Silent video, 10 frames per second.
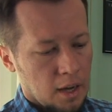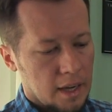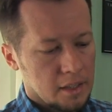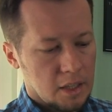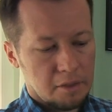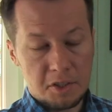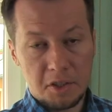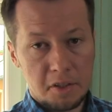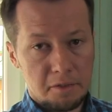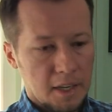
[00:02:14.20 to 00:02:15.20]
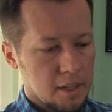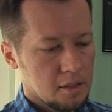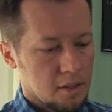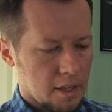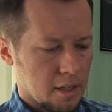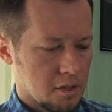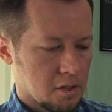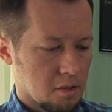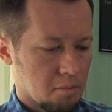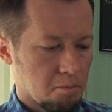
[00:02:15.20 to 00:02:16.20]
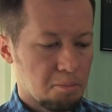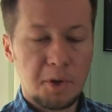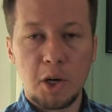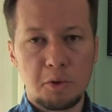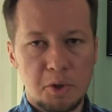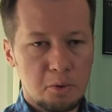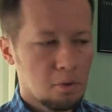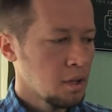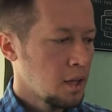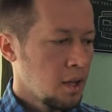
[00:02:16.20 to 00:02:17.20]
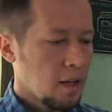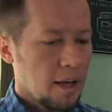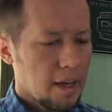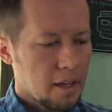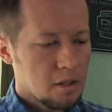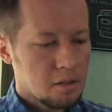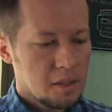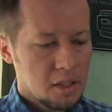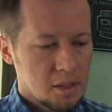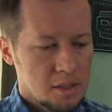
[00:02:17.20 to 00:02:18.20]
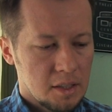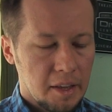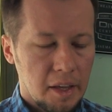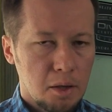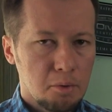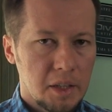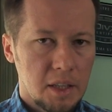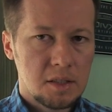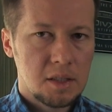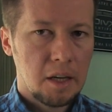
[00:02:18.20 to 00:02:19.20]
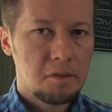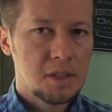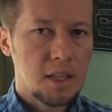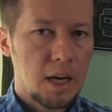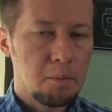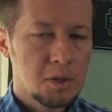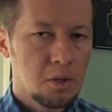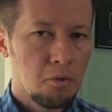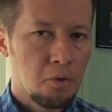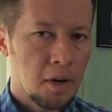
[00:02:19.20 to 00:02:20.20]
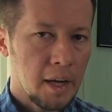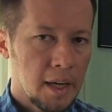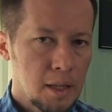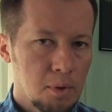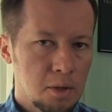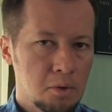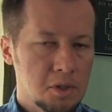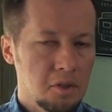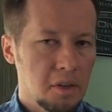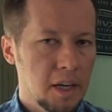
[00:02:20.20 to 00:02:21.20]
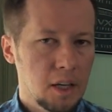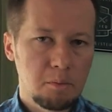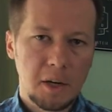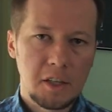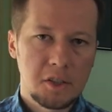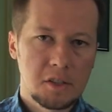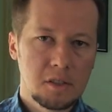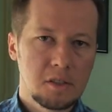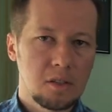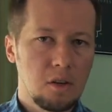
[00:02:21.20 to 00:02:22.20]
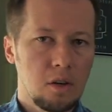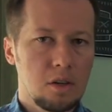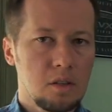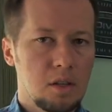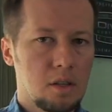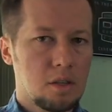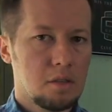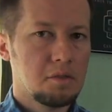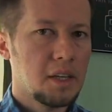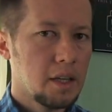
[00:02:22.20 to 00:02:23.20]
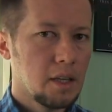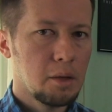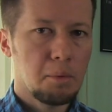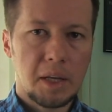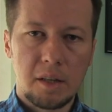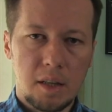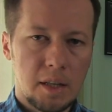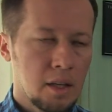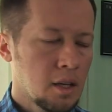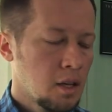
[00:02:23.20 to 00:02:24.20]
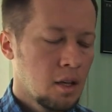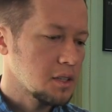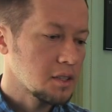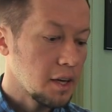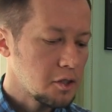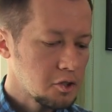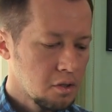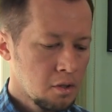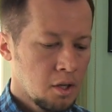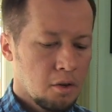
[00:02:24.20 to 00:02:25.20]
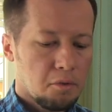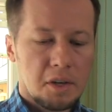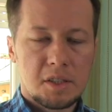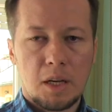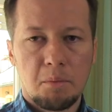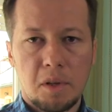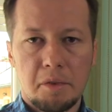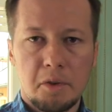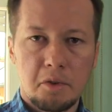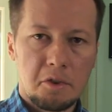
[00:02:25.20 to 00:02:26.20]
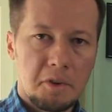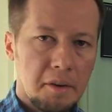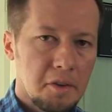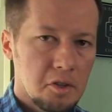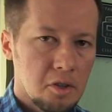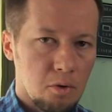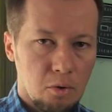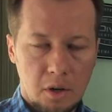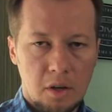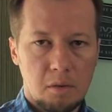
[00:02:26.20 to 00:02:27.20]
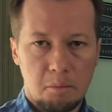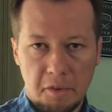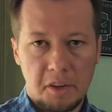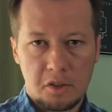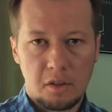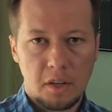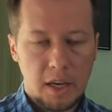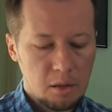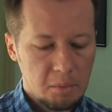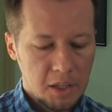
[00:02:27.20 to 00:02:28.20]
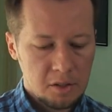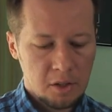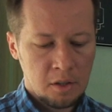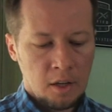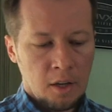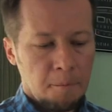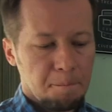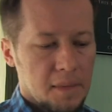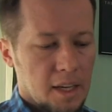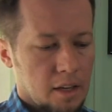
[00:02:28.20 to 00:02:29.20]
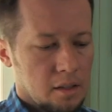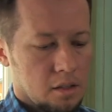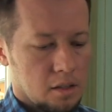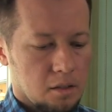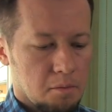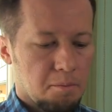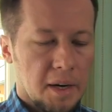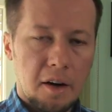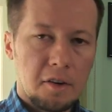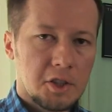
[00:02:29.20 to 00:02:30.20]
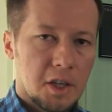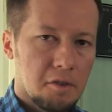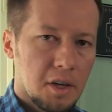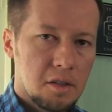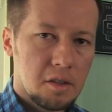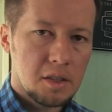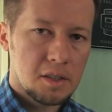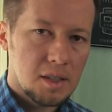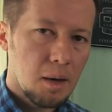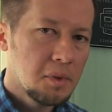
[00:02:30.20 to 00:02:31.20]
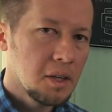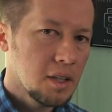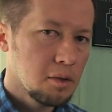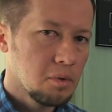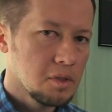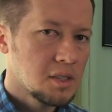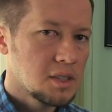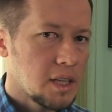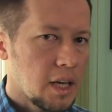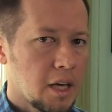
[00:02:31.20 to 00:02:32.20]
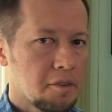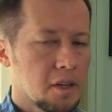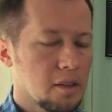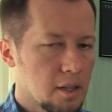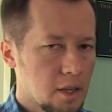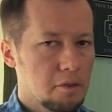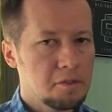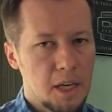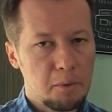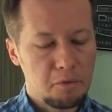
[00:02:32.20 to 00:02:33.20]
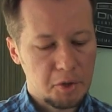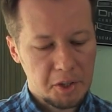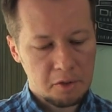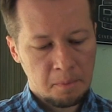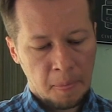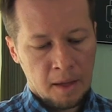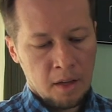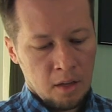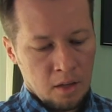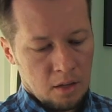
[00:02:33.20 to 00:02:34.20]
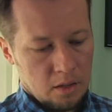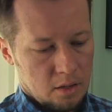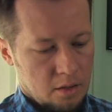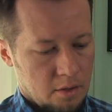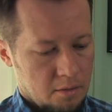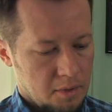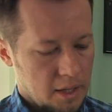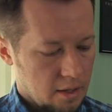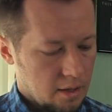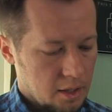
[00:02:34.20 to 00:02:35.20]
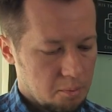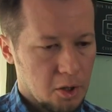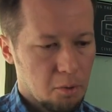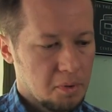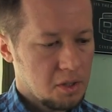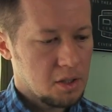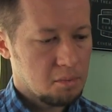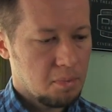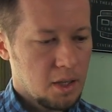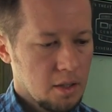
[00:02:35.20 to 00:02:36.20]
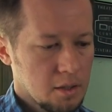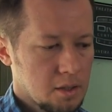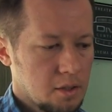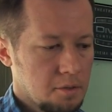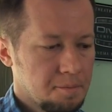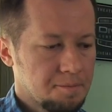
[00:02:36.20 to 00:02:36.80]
ISF certified as Pro Tool, and this thing really saves time. So for anyone who is doing calibrations on a daily, weekly schedule, for example, if you're a reviewer or professional calibrator, then pattern generator is something that will save a lot of time for you. Uh, yeah, let me open this box.